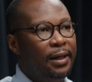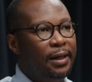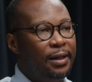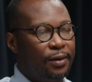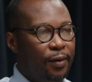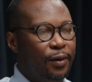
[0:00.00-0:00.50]

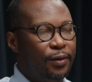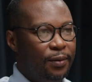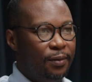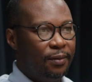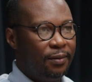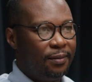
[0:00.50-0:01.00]
is going
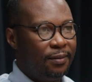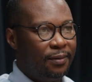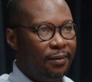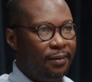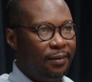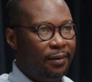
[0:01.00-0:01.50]
to
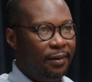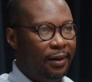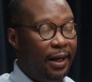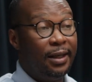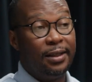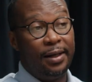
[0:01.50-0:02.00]

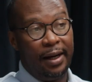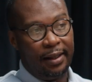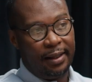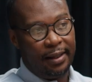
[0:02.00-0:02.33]
gain strength?